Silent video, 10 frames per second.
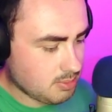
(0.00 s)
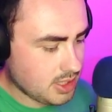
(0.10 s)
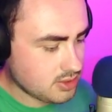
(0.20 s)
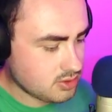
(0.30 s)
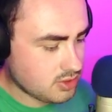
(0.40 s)
play
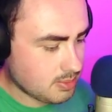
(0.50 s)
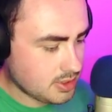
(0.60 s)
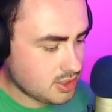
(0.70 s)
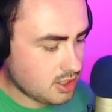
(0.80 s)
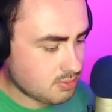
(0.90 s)
this on trackpad
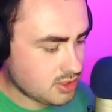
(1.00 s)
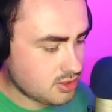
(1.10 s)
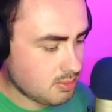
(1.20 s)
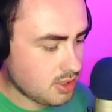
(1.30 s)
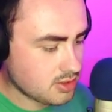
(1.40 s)
because you can't press
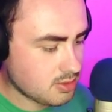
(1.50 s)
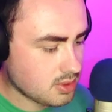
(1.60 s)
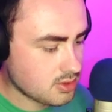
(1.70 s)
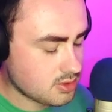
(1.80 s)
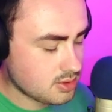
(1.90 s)
two buttons at
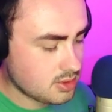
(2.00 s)
once.